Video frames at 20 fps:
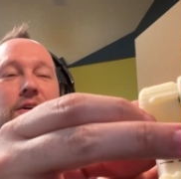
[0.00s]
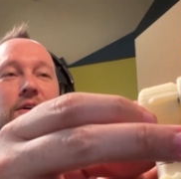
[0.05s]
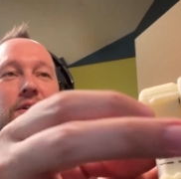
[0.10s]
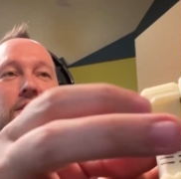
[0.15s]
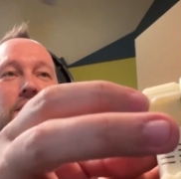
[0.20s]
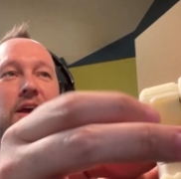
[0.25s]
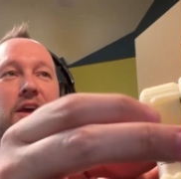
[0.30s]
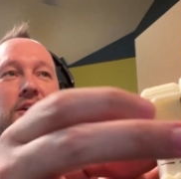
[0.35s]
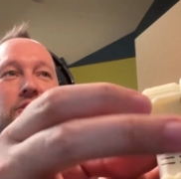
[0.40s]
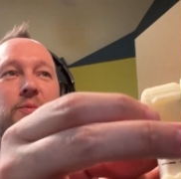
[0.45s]

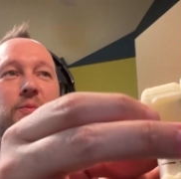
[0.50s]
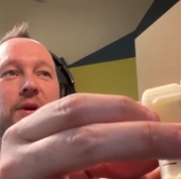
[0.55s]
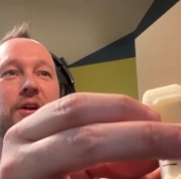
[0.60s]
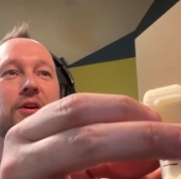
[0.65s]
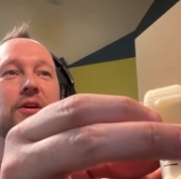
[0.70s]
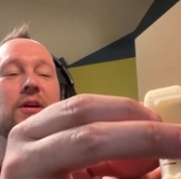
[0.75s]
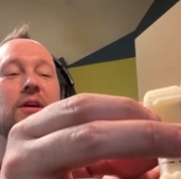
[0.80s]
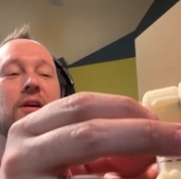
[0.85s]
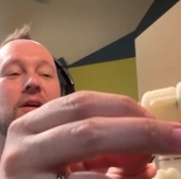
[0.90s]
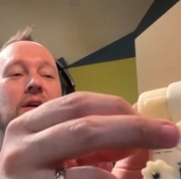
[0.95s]
gauge
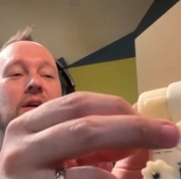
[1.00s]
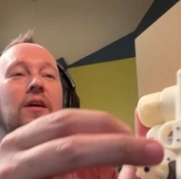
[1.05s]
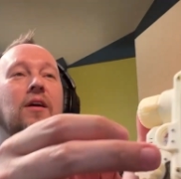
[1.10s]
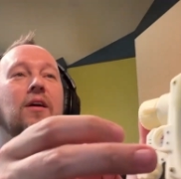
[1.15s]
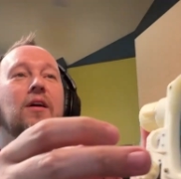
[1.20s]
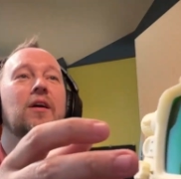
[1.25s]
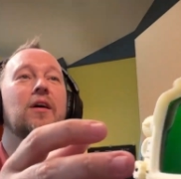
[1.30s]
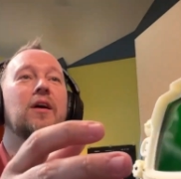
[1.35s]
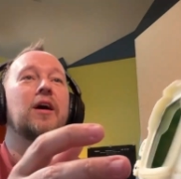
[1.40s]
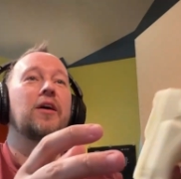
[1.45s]
meter.
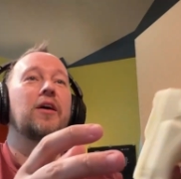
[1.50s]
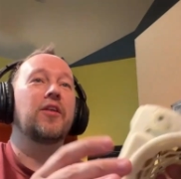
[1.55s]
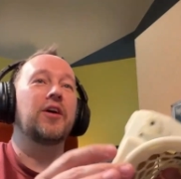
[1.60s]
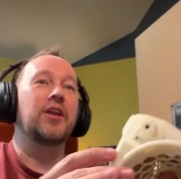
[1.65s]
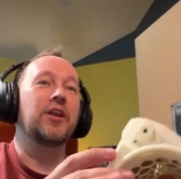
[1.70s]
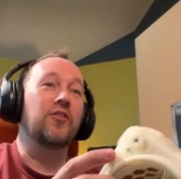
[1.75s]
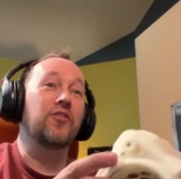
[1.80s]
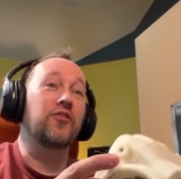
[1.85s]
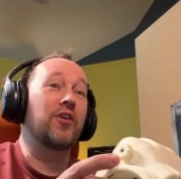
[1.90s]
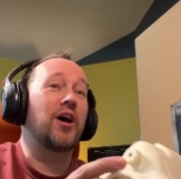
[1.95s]
And then
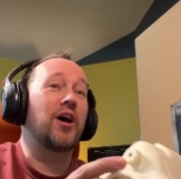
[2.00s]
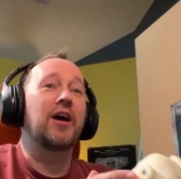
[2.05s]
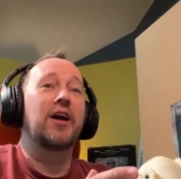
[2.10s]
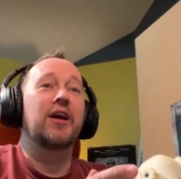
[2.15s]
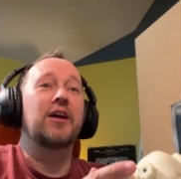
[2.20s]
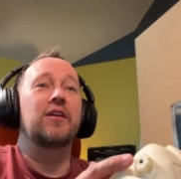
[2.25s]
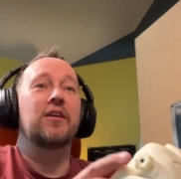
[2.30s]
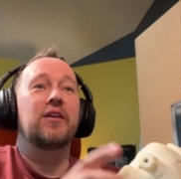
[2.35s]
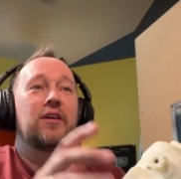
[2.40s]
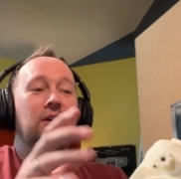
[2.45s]

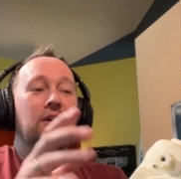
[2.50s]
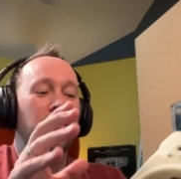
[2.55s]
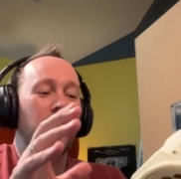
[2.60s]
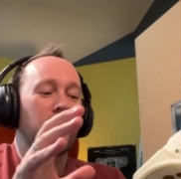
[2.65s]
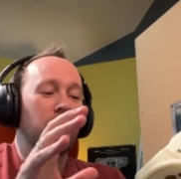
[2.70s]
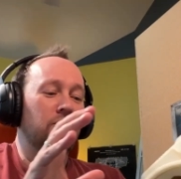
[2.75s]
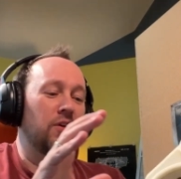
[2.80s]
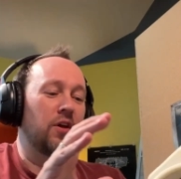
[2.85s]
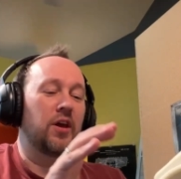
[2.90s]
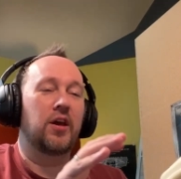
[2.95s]
inside
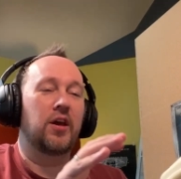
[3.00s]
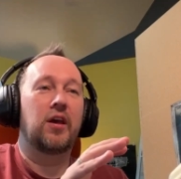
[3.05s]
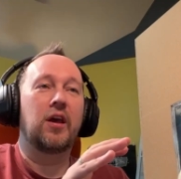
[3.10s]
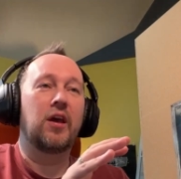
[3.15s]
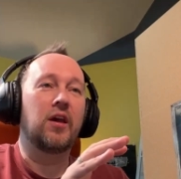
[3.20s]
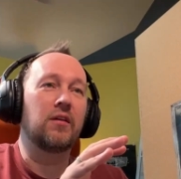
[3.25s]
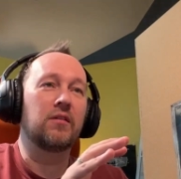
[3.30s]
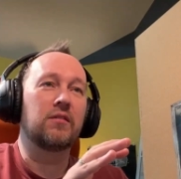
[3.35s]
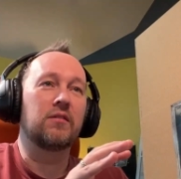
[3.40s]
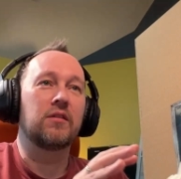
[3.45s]
is
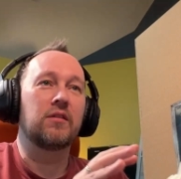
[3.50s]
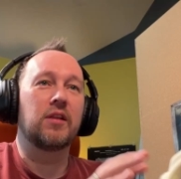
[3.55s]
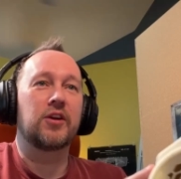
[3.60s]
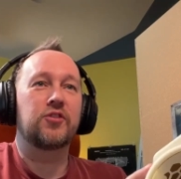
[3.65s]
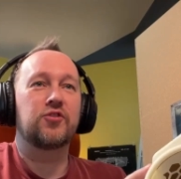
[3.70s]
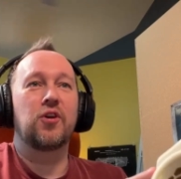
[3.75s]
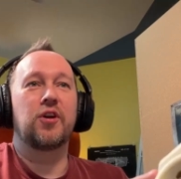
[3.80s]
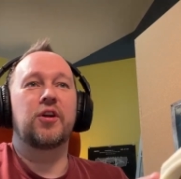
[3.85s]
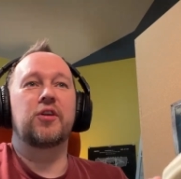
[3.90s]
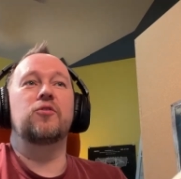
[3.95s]
a
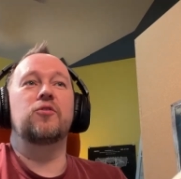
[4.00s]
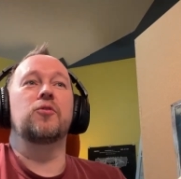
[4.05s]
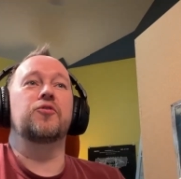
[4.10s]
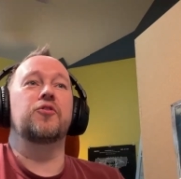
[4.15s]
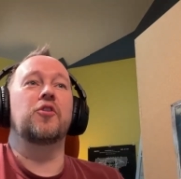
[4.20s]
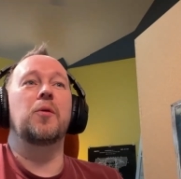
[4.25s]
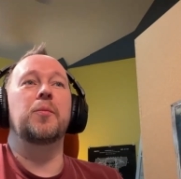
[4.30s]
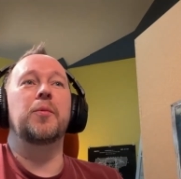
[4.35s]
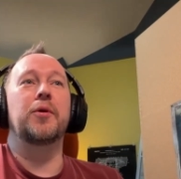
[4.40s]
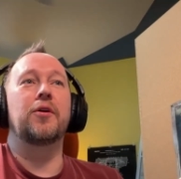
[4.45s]
electronic
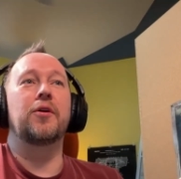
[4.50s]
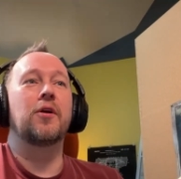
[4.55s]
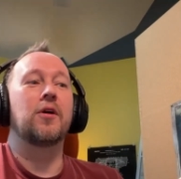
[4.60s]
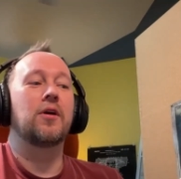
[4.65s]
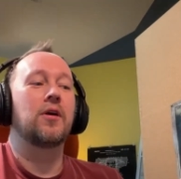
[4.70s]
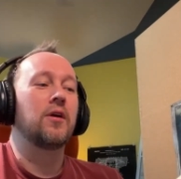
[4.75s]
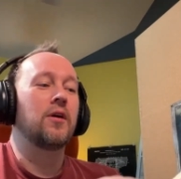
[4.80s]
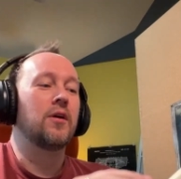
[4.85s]
dosimeter.